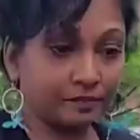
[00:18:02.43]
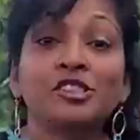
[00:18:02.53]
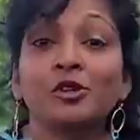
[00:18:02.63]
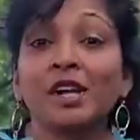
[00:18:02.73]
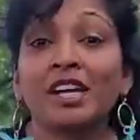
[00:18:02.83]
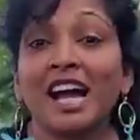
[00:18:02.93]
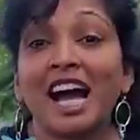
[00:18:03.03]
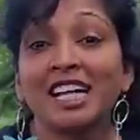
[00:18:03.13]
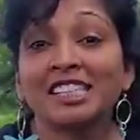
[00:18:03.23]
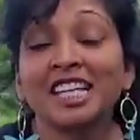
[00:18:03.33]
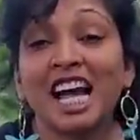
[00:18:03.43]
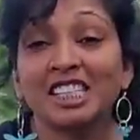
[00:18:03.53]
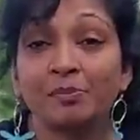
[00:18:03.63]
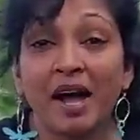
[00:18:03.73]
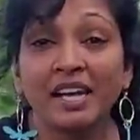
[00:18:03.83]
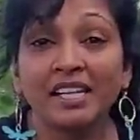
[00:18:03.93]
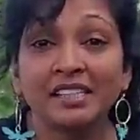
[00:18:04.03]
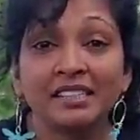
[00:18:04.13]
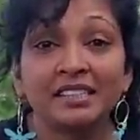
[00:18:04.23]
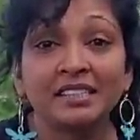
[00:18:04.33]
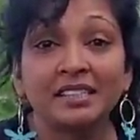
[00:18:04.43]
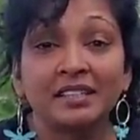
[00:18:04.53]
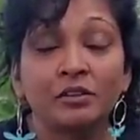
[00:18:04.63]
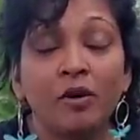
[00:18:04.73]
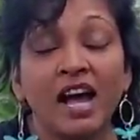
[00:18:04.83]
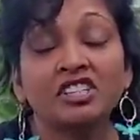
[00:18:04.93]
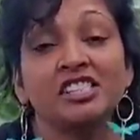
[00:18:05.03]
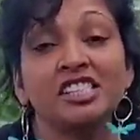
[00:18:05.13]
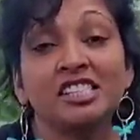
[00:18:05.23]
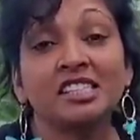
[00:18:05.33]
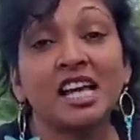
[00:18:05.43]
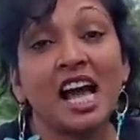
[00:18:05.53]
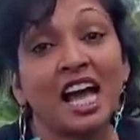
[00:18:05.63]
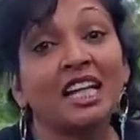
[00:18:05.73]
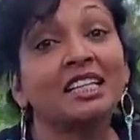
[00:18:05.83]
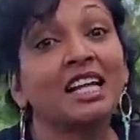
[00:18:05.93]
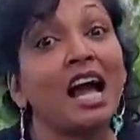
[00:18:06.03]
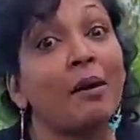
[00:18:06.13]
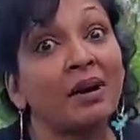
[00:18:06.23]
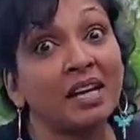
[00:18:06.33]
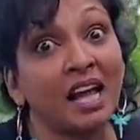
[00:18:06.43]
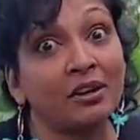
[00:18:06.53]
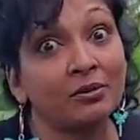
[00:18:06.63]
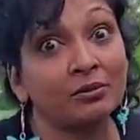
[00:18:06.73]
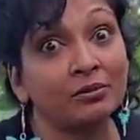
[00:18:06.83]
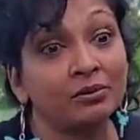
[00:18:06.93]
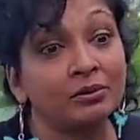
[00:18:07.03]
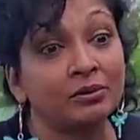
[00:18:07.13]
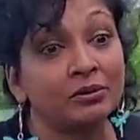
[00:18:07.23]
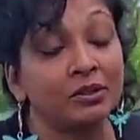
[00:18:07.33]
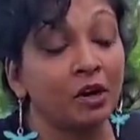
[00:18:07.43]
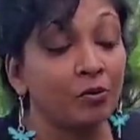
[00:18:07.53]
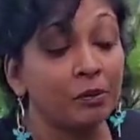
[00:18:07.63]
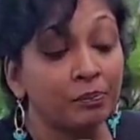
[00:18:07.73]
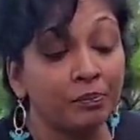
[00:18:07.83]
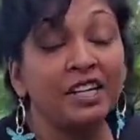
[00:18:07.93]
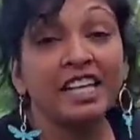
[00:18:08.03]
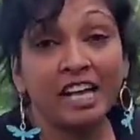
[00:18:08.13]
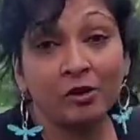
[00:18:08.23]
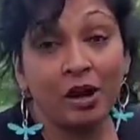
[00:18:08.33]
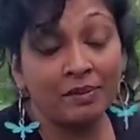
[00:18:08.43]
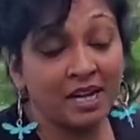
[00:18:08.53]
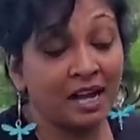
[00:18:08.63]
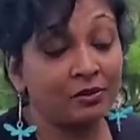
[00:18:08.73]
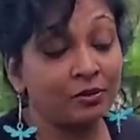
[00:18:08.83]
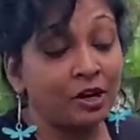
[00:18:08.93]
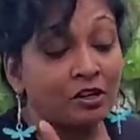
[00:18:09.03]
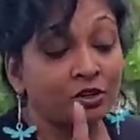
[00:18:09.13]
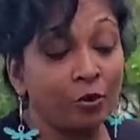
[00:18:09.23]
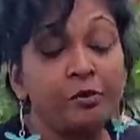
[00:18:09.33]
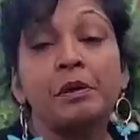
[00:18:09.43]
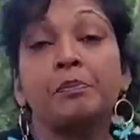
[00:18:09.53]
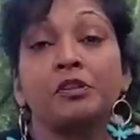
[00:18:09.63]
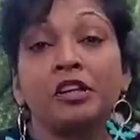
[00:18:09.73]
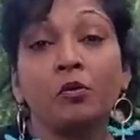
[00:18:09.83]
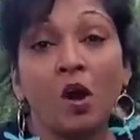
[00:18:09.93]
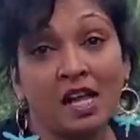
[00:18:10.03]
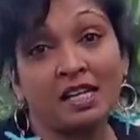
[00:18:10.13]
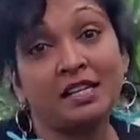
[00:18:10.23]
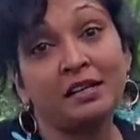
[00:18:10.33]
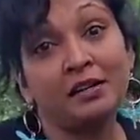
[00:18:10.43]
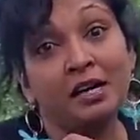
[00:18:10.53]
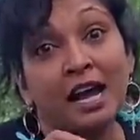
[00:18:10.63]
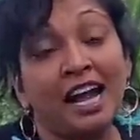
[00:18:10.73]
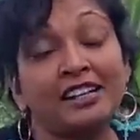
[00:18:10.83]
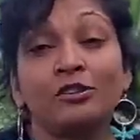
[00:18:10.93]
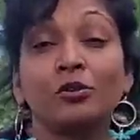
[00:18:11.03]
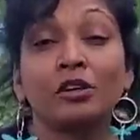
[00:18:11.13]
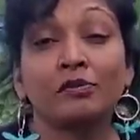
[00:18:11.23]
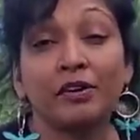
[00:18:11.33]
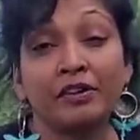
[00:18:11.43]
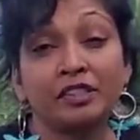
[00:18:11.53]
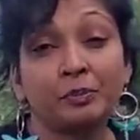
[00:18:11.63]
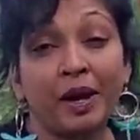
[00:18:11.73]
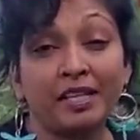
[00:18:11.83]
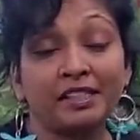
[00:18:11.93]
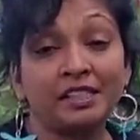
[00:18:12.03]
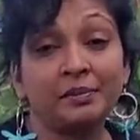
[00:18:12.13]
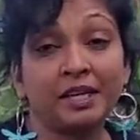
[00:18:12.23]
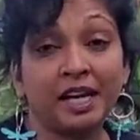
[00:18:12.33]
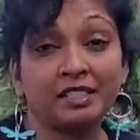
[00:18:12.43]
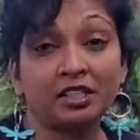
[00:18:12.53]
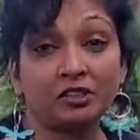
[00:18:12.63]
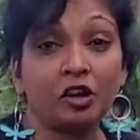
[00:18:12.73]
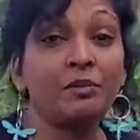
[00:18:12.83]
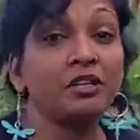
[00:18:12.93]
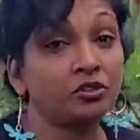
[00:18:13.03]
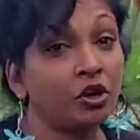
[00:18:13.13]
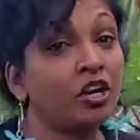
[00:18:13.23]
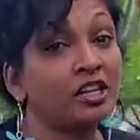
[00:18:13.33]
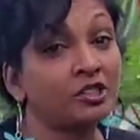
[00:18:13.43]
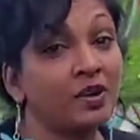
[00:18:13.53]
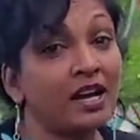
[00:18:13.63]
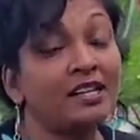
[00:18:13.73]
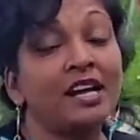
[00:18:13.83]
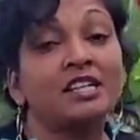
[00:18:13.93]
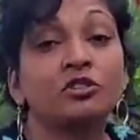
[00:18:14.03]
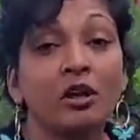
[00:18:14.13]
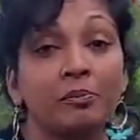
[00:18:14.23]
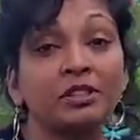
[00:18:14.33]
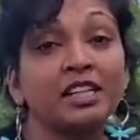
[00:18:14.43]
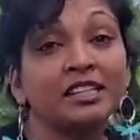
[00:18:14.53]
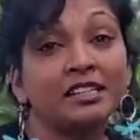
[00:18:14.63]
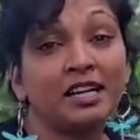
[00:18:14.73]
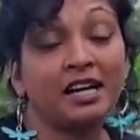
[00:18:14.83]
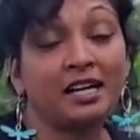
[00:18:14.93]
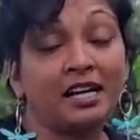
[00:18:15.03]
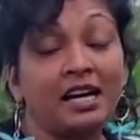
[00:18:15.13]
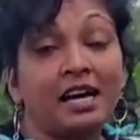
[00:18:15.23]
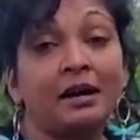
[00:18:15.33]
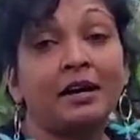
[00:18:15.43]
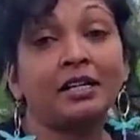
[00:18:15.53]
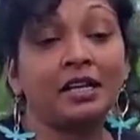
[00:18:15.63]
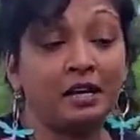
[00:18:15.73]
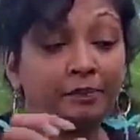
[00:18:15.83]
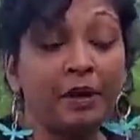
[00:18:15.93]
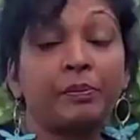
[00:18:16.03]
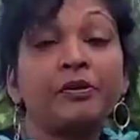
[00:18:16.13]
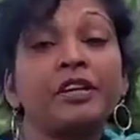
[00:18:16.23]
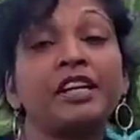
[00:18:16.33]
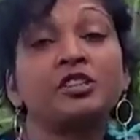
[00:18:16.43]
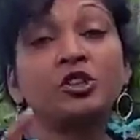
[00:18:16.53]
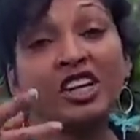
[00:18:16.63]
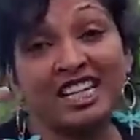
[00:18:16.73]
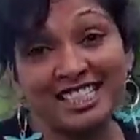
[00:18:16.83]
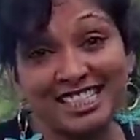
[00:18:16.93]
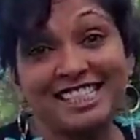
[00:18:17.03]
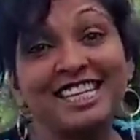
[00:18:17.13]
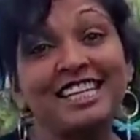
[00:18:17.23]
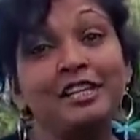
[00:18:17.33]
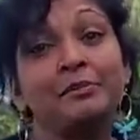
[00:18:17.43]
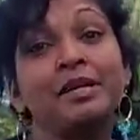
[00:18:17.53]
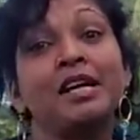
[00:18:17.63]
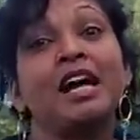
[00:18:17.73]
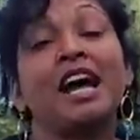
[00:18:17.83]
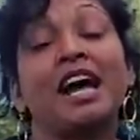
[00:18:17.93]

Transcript: let's go get a hot scotch bonnet no, actually this is a hot habanero. We'll, the yellow habanero. So we'll be putting one in there. I didn't cook it very spicy because of Tommy and John and so on. So I put a little uh, uh, uh, pepper in there so it can steam